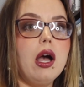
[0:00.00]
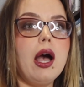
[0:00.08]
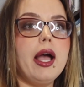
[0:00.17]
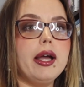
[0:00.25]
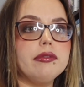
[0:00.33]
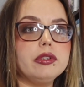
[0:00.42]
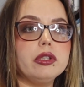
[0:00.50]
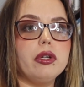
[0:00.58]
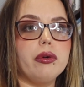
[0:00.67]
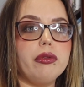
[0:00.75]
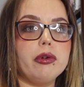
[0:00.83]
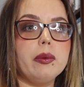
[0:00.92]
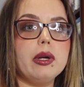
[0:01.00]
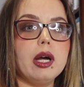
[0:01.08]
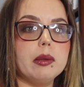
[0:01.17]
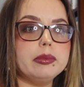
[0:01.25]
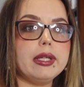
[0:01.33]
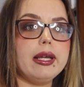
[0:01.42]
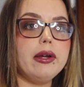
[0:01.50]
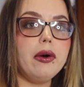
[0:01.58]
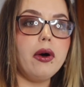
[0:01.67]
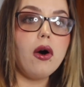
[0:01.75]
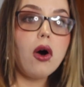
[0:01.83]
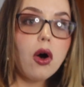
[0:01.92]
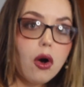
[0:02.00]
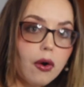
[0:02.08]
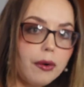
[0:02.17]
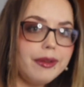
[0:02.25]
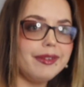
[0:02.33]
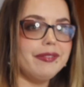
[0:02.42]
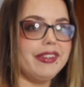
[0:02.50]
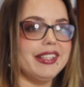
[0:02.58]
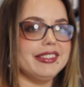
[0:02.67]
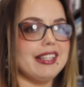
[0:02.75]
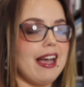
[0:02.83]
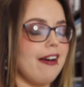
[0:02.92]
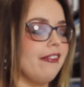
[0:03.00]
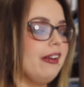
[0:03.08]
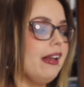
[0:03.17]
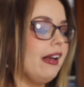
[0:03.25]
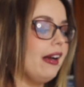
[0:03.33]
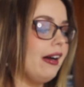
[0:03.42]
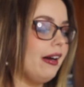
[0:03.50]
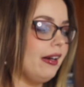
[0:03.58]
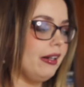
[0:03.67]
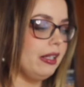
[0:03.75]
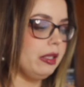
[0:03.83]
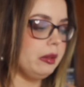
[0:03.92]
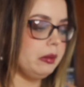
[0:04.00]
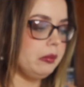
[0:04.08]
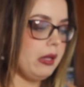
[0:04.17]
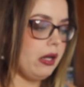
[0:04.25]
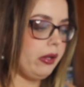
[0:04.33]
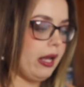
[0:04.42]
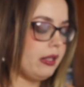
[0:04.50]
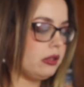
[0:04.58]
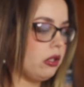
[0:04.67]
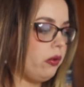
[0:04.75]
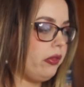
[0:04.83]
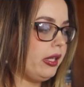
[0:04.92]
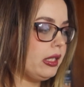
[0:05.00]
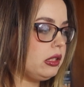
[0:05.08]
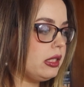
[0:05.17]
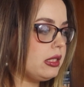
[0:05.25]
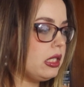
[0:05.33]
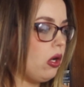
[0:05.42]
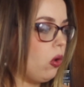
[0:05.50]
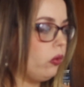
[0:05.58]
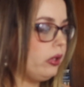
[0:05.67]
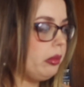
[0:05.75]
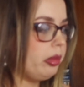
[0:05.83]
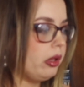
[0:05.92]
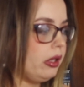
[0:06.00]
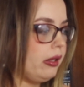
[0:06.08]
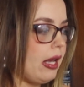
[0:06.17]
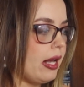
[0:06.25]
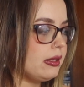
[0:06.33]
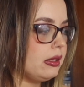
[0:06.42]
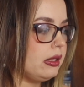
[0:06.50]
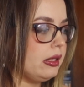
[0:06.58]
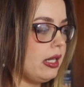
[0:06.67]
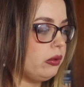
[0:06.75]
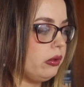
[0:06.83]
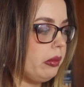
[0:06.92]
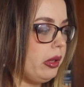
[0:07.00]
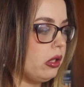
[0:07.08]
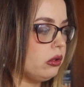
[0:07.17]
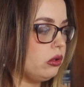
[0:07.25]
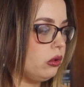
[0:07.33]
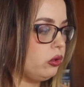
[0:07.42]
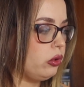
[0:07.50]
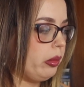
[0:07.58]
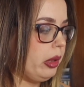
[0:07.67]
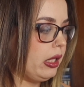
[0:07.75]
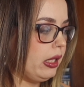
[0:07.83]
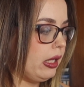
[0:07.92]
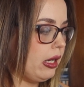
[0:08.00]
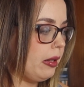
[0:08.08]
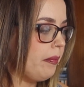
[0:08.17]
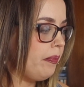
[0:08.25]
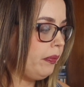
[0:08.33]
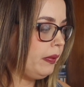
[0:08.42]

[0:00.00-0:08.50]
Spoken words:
I have to go through and update all of these now. Okay, so this is the only book that has a connect with me on social media.